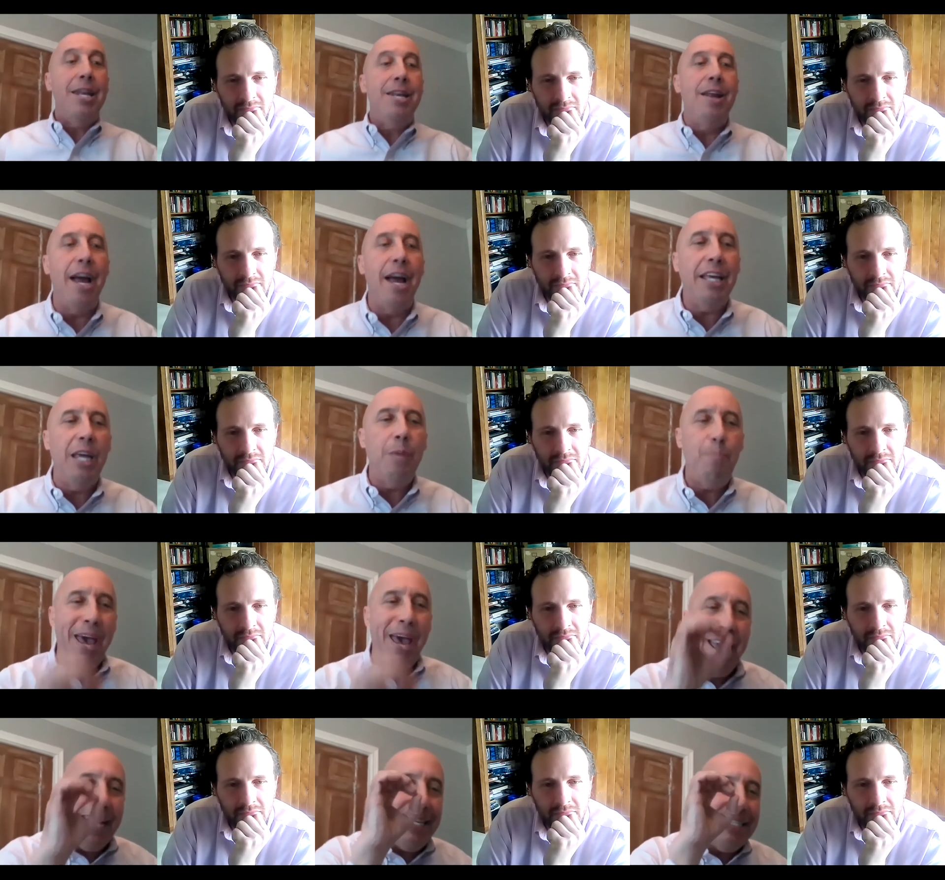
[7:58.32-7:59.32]
Speaker 1: Nike
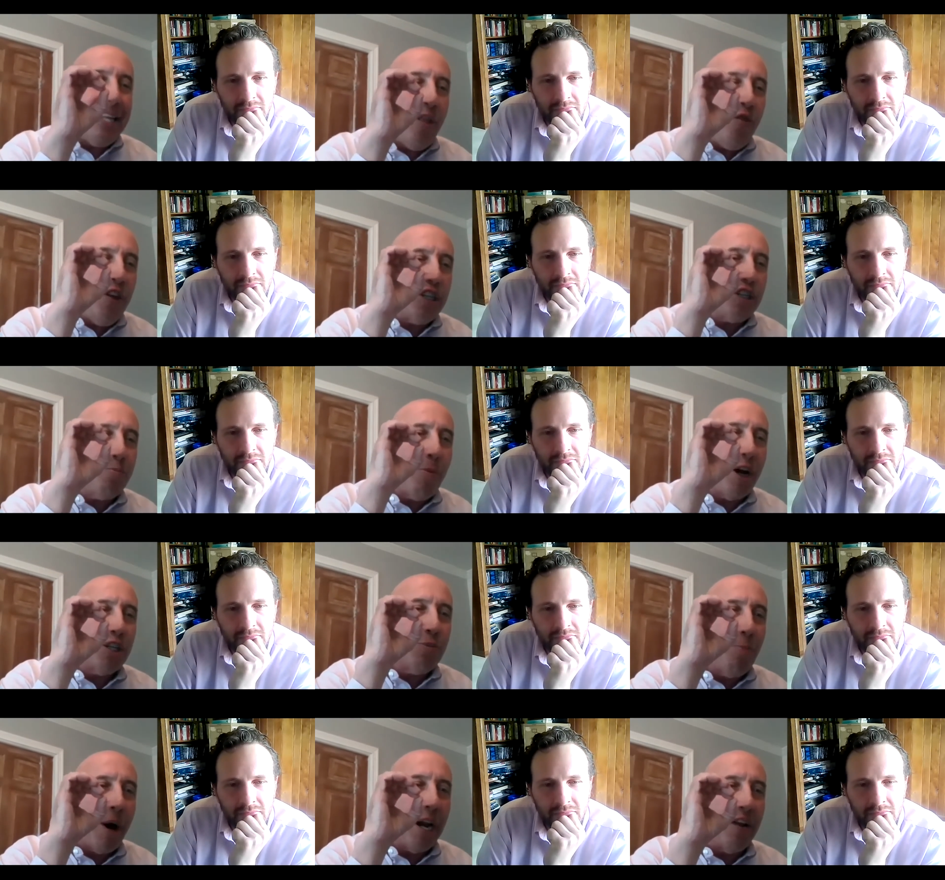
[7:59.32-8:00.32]
pays this
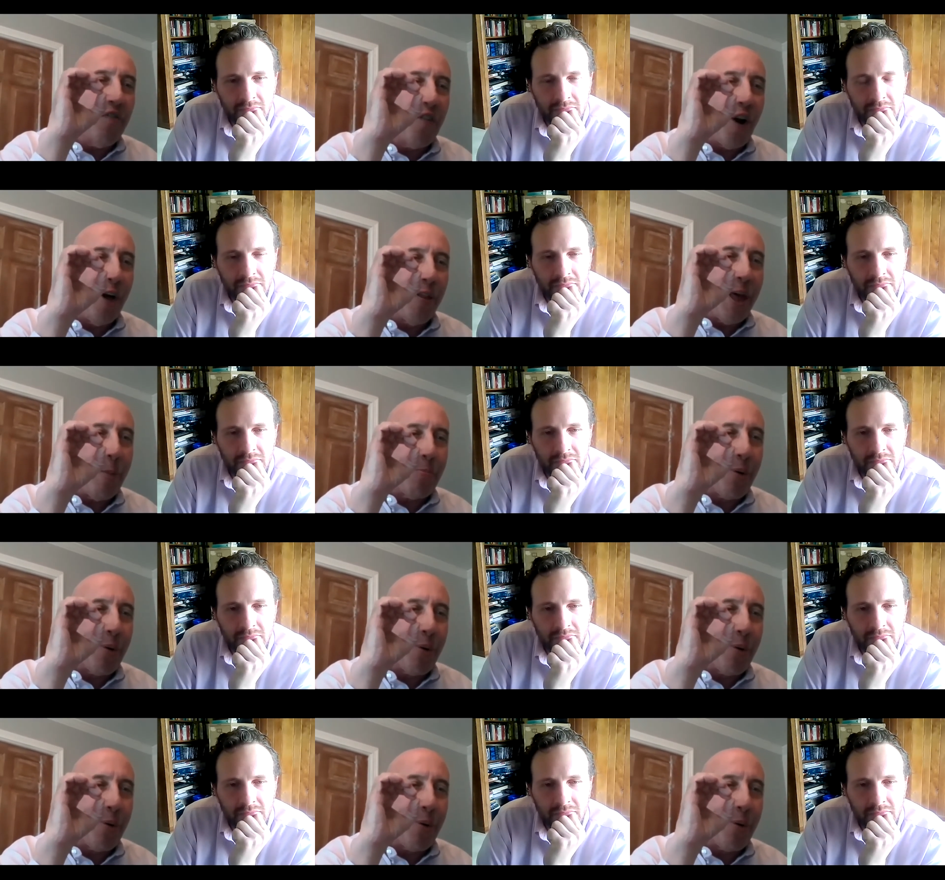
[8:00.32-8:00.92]
much money for all that